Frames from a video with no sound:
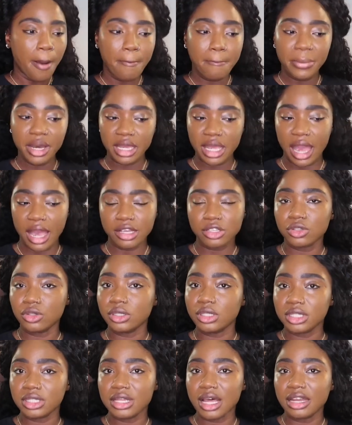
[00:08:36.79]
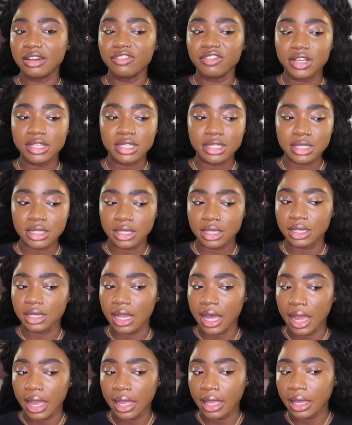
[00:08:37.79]
But yeah, so this is how the face is looking
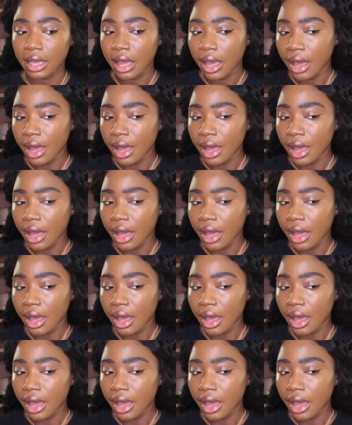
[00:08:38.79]
like.